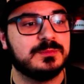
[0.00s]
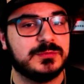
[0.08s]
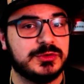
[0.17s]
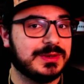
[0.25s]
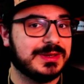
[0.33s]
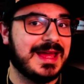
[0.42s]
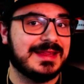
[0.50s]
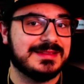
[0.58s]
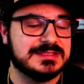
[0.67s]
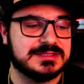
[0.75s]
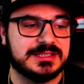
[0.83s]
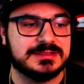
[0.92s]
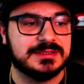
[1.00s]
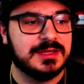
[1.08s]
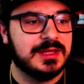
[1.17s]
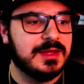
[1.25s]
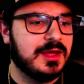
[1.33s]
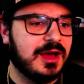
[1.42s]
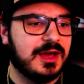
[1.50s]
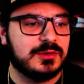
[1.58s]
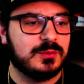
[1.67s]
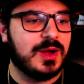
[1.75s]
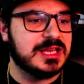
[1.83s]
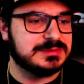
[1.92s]
you can add these in.
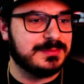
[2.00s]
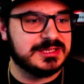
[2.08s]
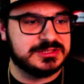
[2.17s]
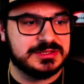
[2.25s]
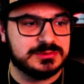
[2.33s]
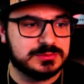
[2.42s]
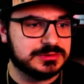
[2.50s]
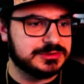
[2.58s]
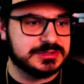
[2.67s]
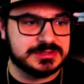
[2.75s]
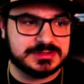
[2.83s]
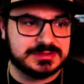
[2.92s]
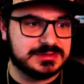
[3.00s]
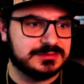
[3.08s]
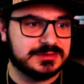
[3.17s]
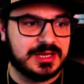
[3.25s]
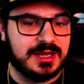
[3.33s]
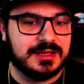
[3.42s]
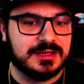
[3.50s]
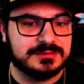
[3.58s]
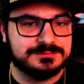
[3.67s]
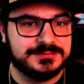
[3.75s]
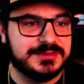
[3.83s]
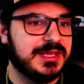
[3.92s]
Otherwise, Meshy will just kind of
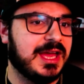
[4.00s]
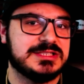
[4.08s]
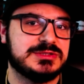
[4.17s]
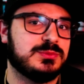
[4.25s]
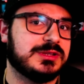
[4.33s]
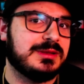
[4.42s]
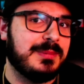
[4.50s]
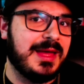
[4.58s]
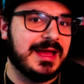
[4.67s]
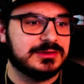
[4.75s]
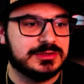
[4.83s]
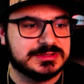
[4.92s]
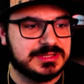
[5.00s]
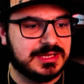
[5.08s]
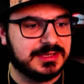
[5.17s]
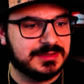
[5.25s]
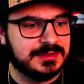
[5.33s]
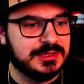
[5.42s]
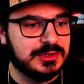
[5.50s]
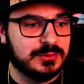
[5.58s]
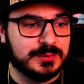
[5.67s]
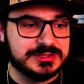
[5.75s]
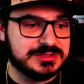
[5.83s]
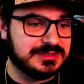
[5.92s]
guess what the back looks like,
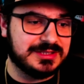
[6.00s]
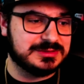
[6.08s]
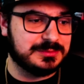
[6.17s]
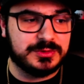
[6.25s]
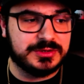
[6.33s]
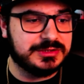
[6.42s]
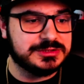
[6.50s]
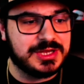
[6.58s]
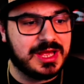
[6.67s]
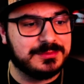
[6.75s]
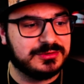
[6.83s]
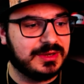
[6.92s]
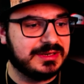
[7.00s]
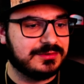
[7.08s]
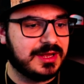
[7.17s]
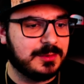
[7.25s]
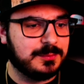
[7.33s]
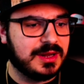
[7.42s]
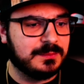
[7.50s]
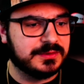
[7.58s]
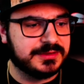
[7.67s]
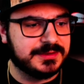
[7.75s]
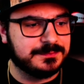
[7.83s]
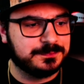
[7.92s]
which it does a pretty good job. So I never had a problem
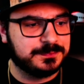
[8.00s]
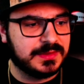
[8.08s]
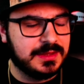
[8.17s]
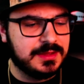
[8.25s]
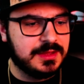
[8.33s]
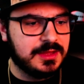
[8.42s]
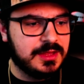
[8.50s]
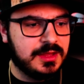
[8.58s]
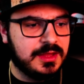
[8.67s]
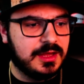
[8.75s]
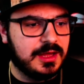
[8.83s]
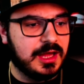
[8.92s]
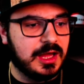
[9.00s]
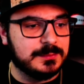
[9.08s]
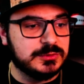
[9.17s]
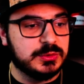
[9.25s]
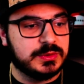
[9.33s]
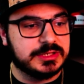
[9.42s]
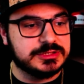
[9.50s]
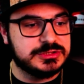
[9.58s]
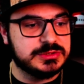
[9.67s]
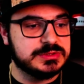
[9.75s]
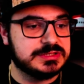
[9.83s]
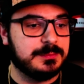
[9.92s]
with it. You can
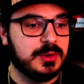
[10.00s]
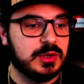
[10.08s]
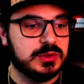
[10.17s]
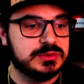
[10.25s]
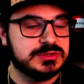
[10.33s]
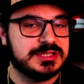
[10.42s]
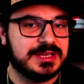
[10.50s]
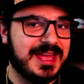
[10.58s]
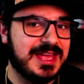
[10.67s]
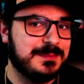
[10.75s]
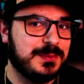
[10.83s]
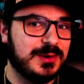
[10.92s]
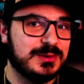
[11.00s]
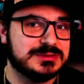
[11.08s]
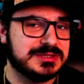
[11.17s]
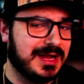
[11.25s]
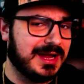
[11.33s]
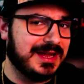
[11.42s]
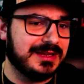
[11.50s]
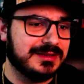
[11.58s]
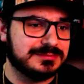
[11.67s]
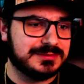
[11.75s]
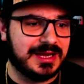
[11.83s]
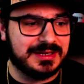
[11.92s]
choose the pose. A pose,
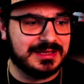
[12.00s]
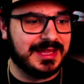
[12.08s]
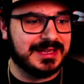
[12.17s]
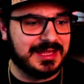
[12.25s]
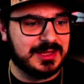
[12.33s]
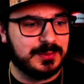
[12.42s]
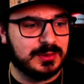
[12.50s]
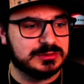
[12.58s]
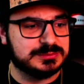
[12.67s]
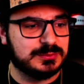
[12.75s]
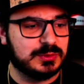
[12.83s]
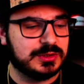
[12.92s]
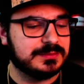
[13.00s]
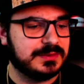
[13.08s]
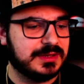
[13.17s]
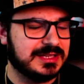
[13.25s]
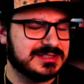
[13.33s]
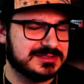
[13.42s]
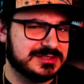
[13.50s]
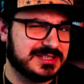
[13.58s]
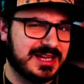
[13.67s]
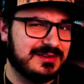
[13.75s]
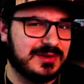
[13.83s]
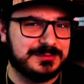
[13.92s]
I kind of like A pose more. It's just
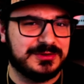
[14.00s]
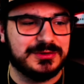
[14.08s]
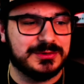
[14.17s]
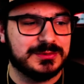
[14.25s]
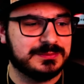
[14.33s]
kind of up to you.